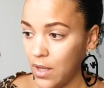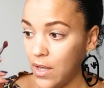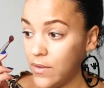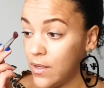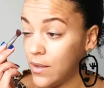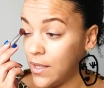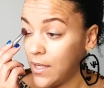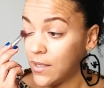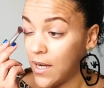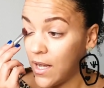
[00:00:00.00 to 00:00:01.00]
And then
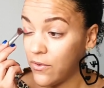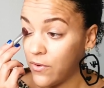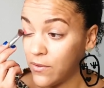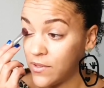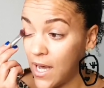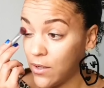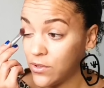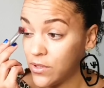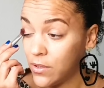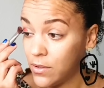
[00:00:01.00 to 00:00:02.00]
later I found
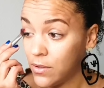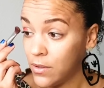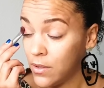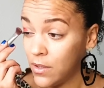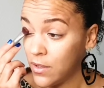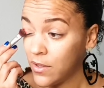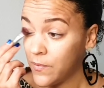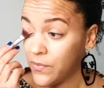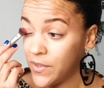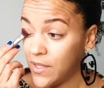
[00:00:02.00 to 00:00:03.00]
out
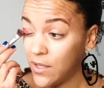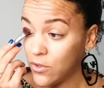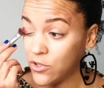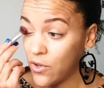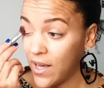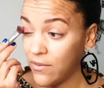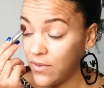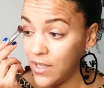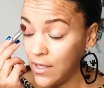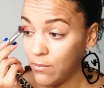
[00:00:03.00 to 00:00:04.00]
that I also have
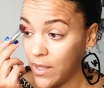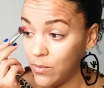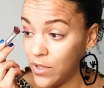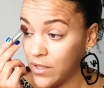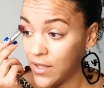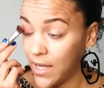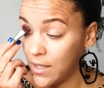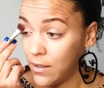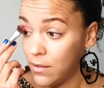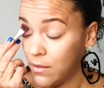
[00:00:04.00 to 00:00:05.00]
it in my bloodline.